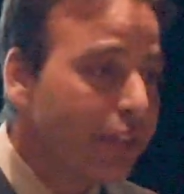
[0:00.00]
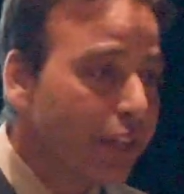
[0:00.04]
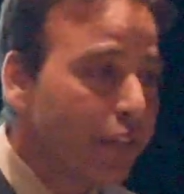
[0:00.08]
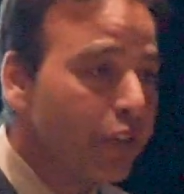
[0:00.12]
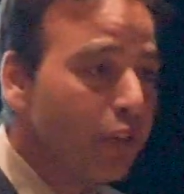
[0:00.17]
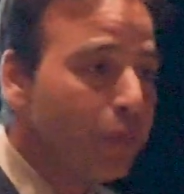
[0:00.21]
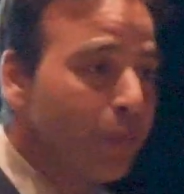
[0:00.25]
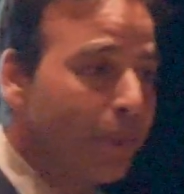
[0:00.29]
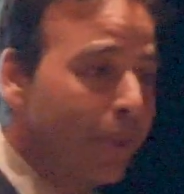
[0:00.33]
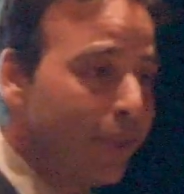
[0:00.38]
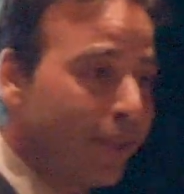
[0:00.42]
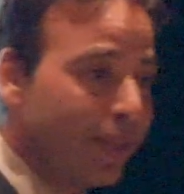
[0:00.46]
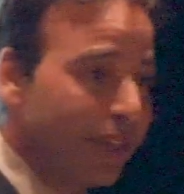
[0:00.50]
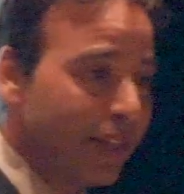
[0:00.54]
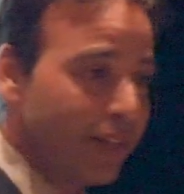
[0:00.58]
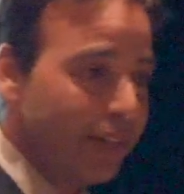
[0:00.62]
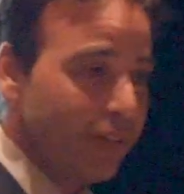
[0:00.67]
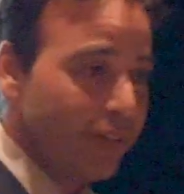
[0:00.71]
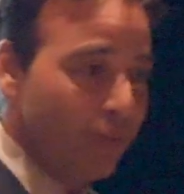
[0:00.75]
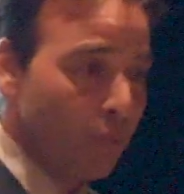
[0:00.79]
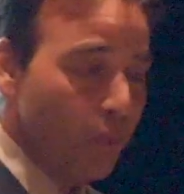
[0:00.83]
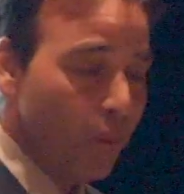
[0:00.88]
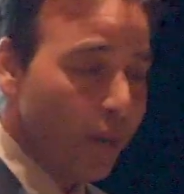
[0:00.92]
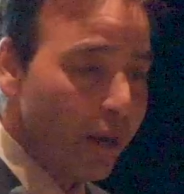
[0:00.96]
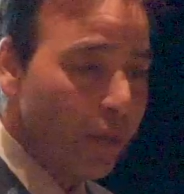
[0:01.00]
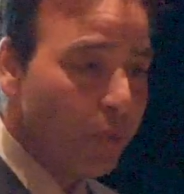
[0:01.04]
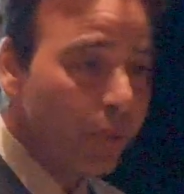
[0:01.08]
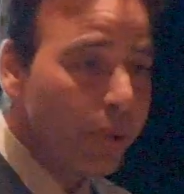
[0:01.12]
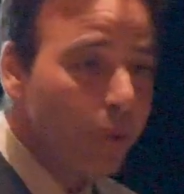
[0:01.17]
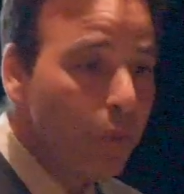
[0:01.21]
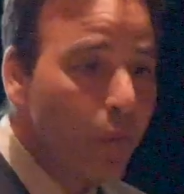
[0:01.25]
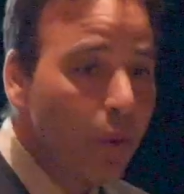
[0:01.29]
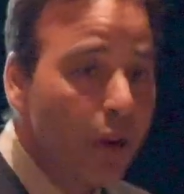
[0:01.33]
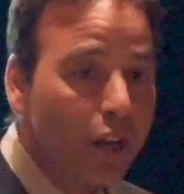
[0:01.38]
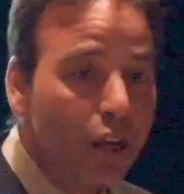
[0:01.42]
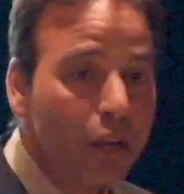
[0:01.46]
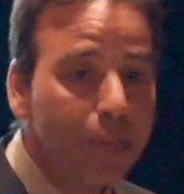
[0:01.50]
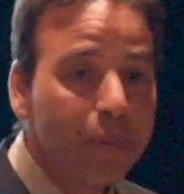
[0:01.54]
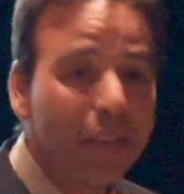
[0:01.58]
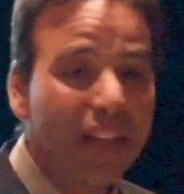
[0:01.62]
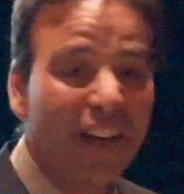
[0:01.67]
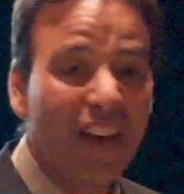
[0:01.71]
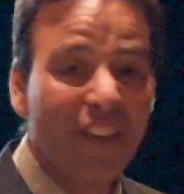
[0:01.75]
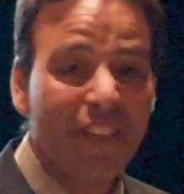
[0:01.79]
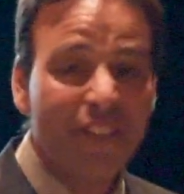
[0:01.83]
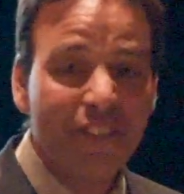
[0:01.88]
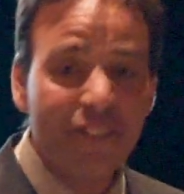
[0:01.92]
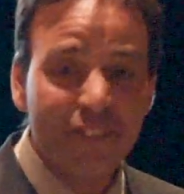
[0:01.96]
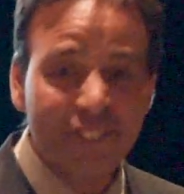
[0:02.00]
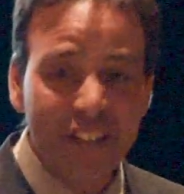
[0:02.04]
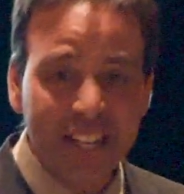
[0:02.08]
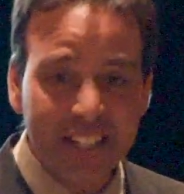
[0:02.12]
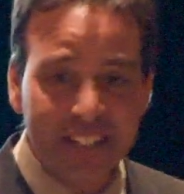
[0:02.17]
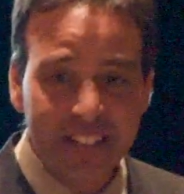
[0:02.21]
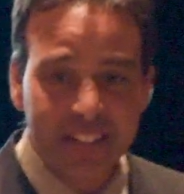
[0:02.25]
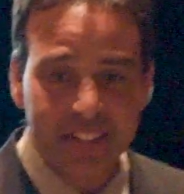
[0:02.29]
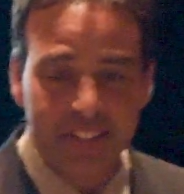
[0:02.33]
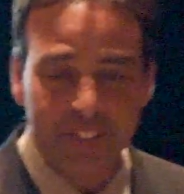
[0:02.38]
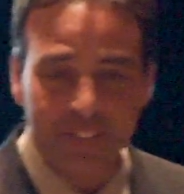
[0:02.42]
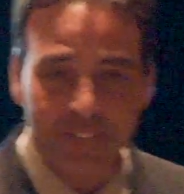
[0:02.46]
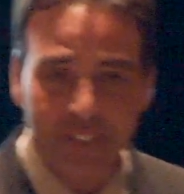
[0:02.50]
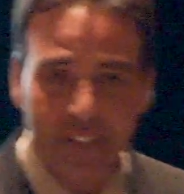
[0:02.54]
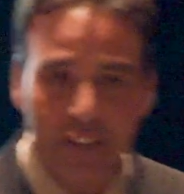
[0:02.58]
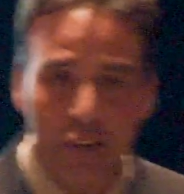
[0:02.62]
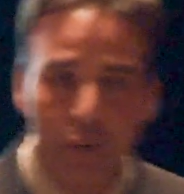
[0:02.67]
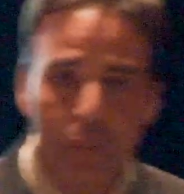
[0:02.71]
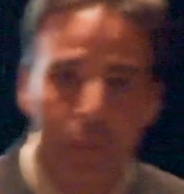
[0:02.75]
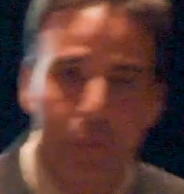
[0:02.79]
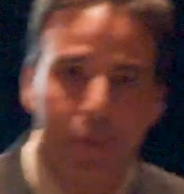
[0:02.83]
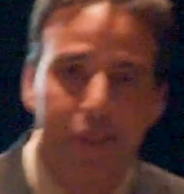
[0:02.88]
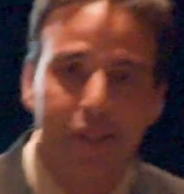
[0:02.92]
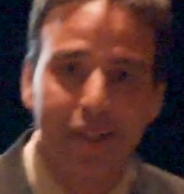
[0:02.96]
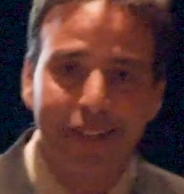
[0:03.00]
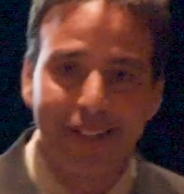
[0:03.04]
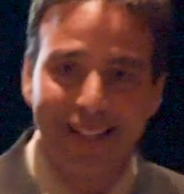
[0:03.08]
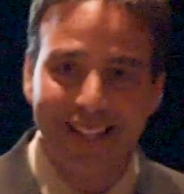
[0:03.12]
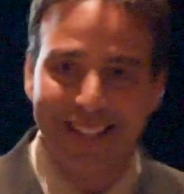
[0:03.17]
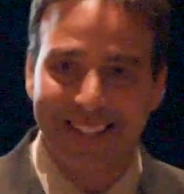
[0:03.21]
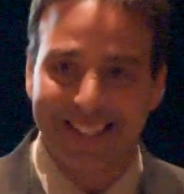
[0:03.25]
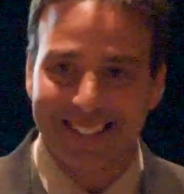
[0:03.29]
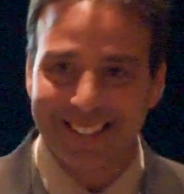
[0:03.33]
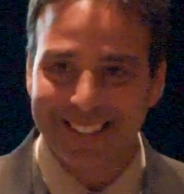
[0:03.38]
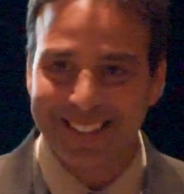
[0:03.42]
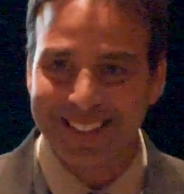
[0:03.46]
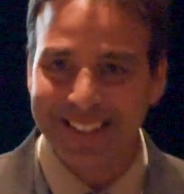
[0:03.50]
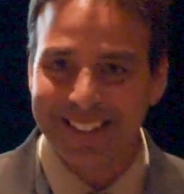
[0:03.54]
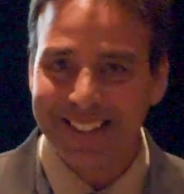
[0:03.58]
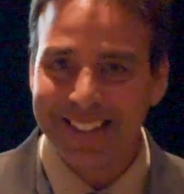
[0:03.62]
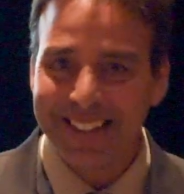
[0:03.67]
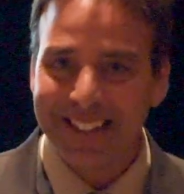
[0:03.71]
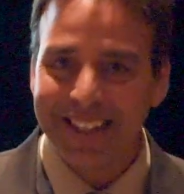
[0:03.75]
another piece of when we want to be effective at releasing.